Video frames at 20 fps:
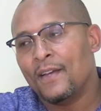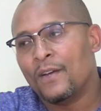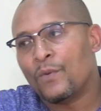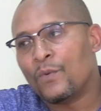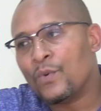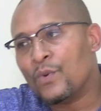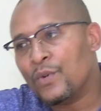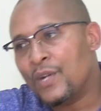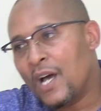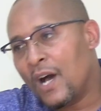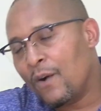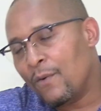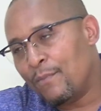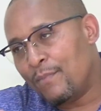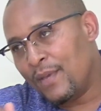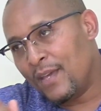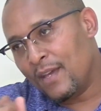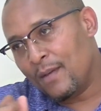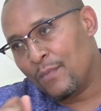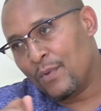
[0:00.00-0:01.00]
we will now
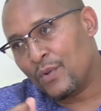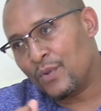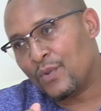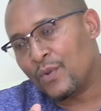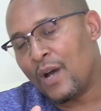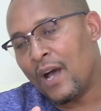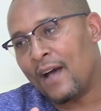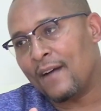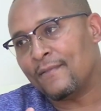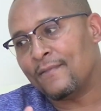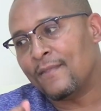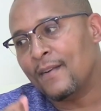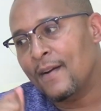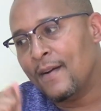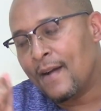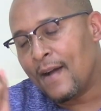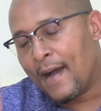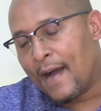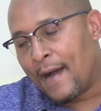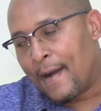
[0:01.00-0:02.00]
be able to have
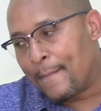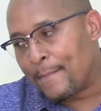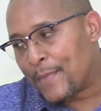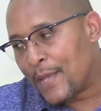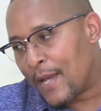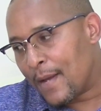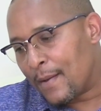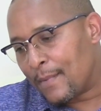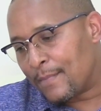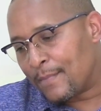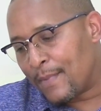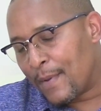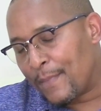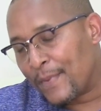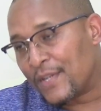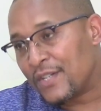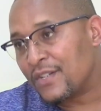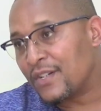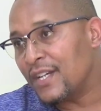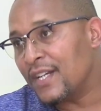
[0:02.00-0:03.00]
the
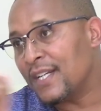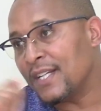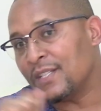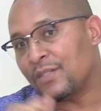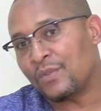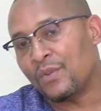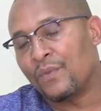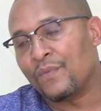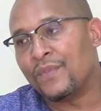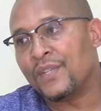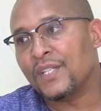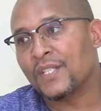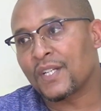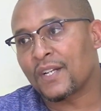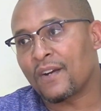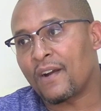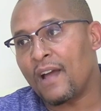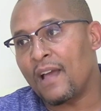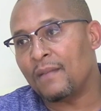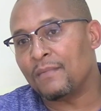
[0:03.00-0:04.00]
perpetrators of these
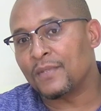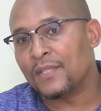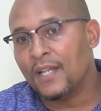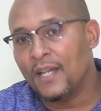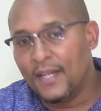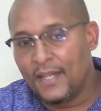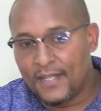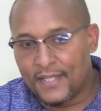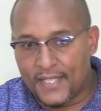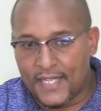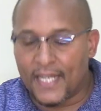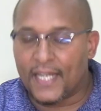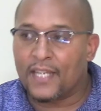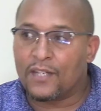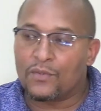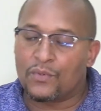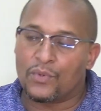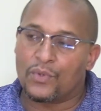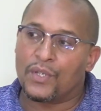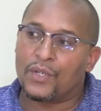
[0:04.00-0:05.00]
crimes
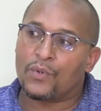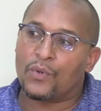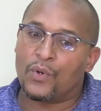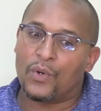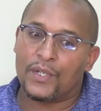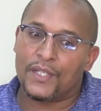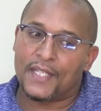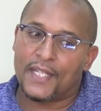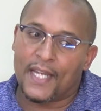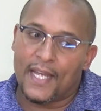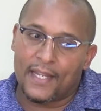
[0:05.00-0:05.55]
taken to the court,